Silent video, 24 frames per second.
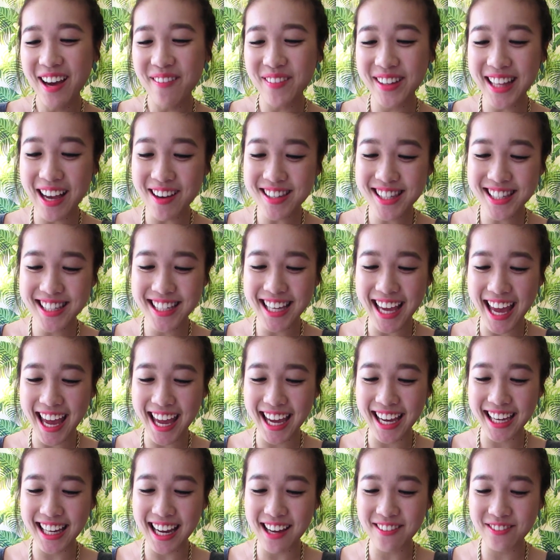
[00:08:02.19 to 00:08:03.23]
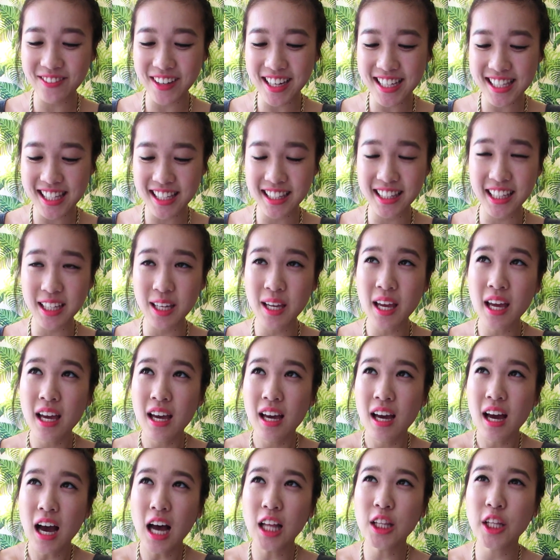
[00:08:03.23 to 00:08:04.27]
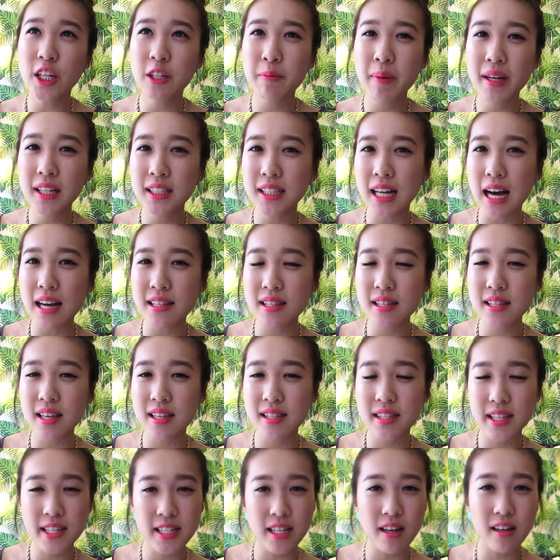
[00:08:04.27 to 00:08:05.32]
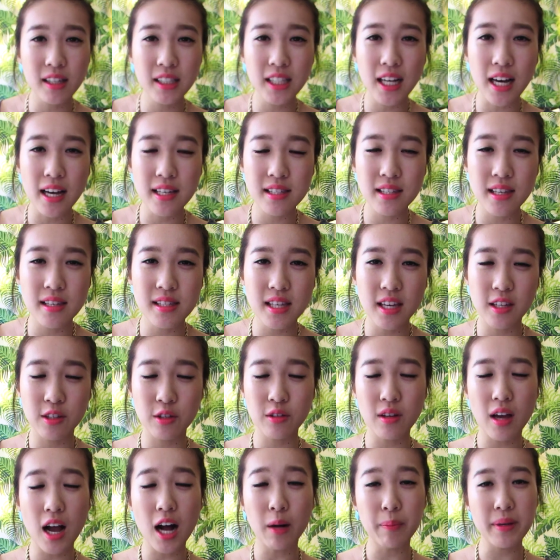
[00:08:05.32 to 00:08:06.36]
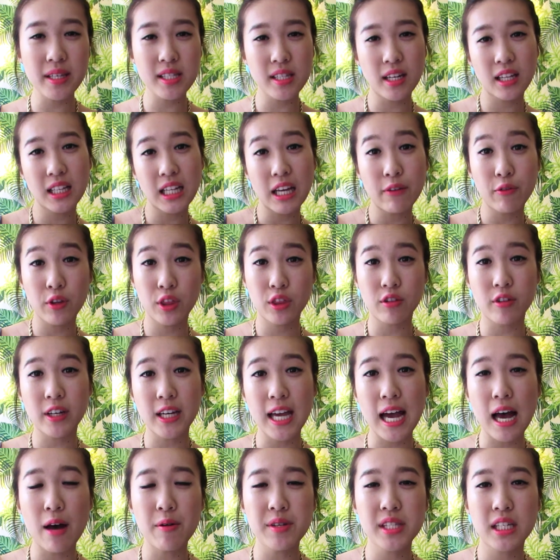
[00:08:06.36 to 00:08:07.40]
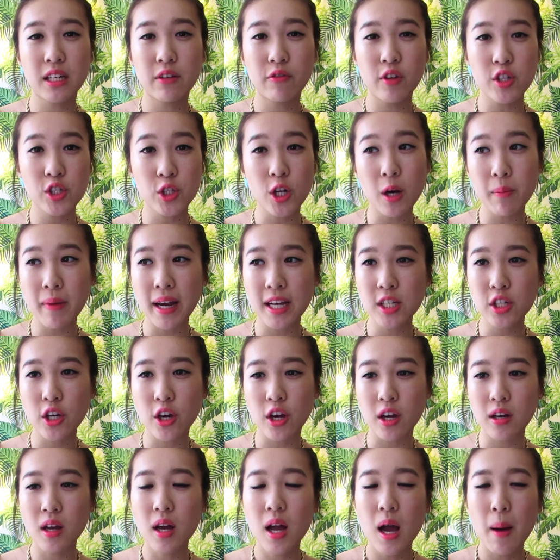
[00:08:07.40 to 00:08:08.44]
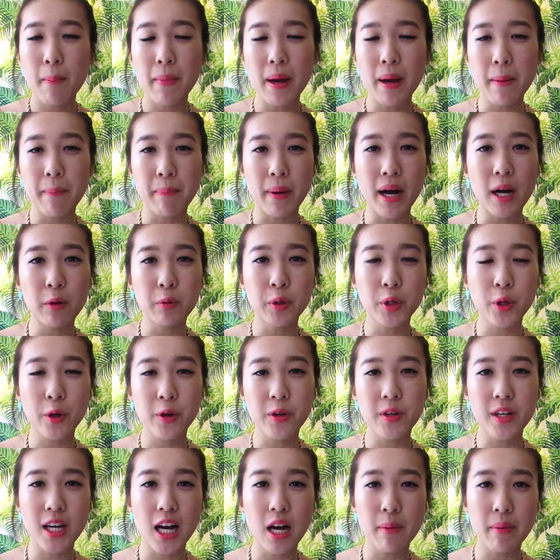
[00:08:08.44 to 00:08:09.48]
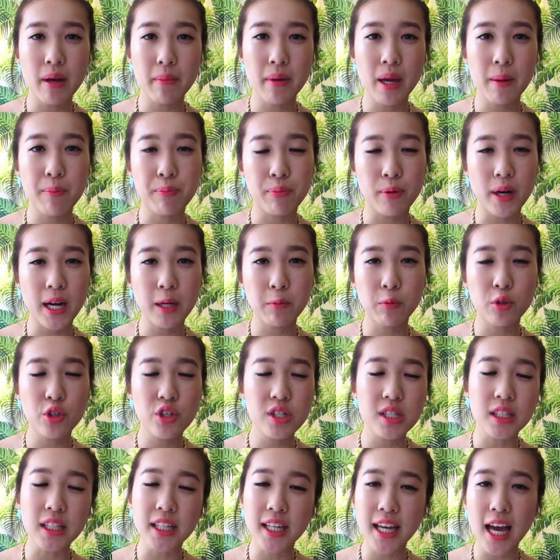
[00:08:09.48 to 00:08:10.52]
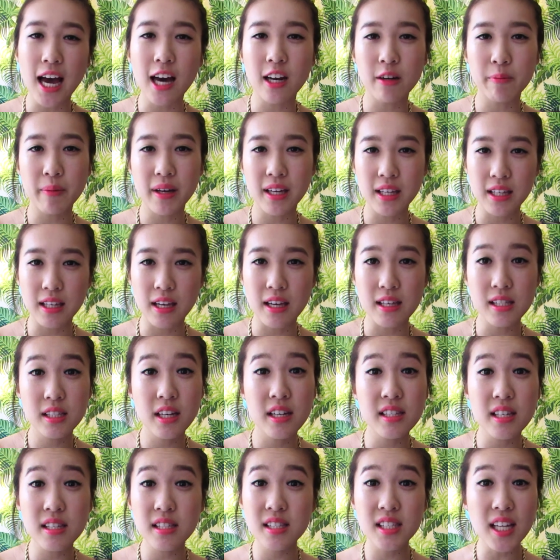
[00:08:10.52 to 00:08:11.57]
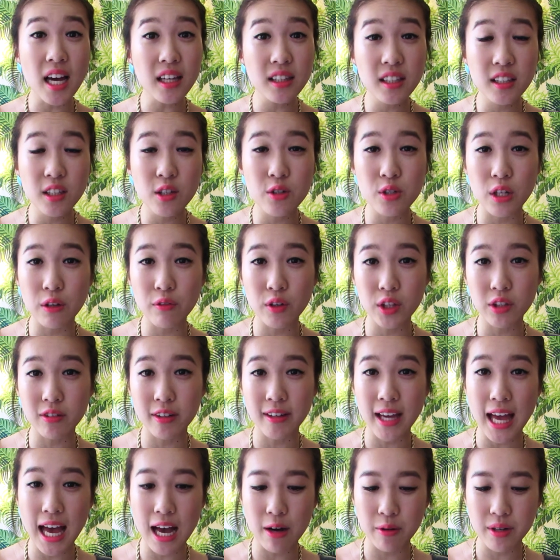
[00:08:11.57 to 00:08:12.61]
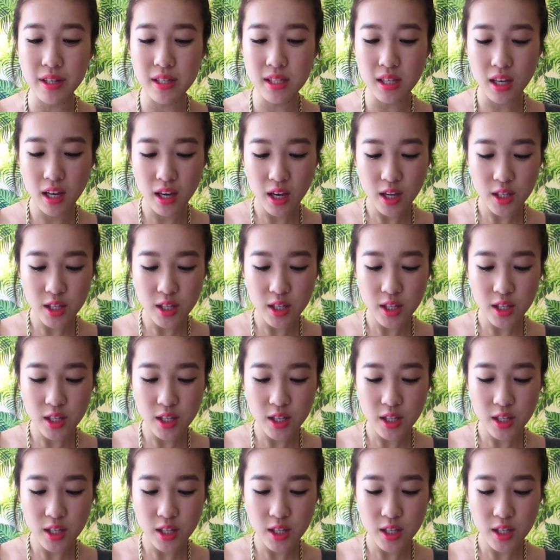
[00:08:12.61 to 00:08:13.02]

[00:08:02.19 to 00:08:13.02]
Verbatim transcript: But that was in year eight, and recently, a lot of my classes are sit down classes, and I'll be sitting there for three hours, and if it's not my turn, my butt will go numb and my brain will just leak out of my ears because there's nothing to do for three hours.